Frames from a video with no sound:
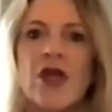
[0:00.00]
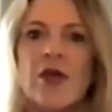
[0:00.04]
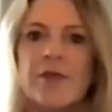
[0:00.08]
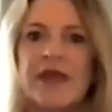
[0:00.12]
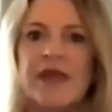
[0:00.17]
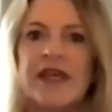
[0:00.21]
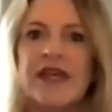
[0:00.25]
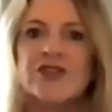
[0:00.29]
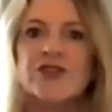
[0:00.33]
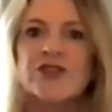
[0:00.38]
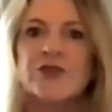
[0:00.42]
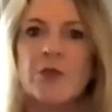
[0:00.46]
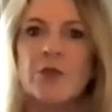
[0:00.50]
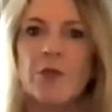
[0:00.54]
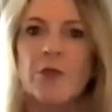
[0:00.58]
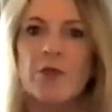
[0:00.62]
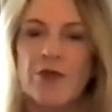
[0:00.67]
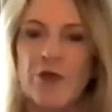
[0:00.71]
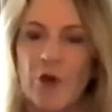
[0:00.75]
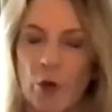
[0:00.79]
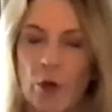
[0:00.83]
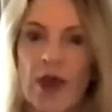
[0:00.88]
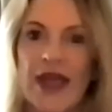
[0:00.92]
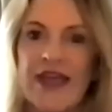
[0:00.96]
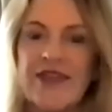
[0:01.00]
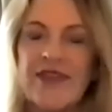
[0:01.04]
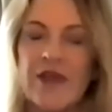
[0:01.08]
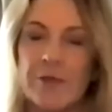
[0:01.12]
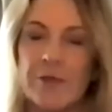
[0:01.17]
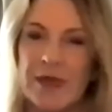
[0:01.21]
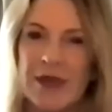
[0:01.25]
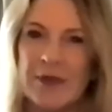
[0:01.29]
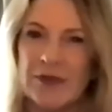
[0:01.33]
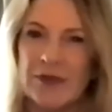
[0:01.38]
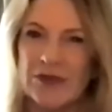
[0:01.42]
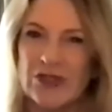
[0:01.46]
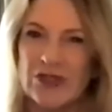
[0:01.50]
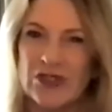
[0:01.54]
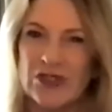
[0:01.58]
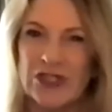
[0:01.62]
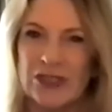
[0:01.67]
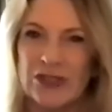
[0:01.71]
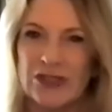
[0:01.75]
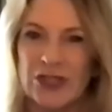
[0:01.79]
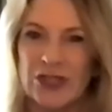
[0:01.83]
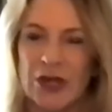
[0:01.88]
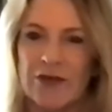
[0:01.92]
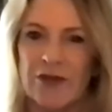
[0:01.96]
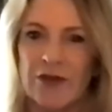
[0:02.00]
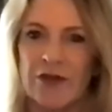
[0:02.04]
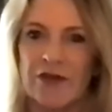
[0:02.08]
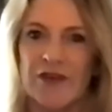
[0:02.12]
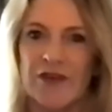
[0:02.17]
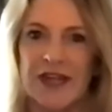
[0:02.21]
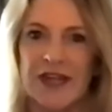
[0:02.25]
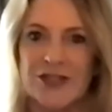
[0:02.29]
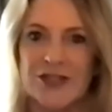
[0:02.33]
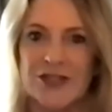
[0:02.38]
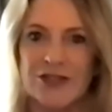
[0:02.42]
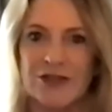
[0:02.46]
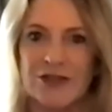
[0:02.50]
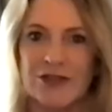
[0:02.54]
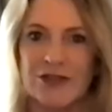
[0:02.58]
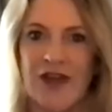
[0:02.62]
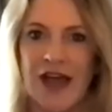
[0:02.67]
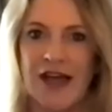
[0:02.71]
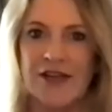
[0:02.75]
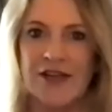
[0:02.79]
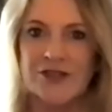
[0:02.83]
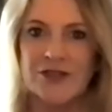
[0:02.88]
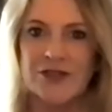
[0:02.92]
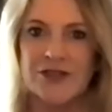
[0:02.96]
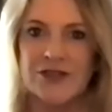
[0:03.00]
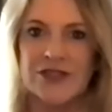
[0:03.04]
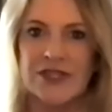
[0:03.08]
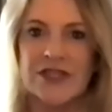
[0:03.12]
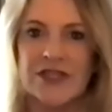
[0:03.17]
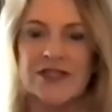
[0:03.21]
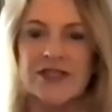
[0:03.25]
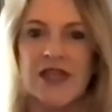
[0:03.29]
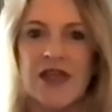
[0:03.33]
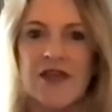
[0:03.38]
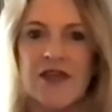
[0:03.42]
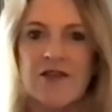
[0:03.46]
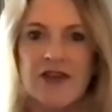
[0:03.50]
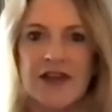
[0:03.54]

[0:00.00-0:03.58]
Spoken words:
Because the way that people still look for financial advisors is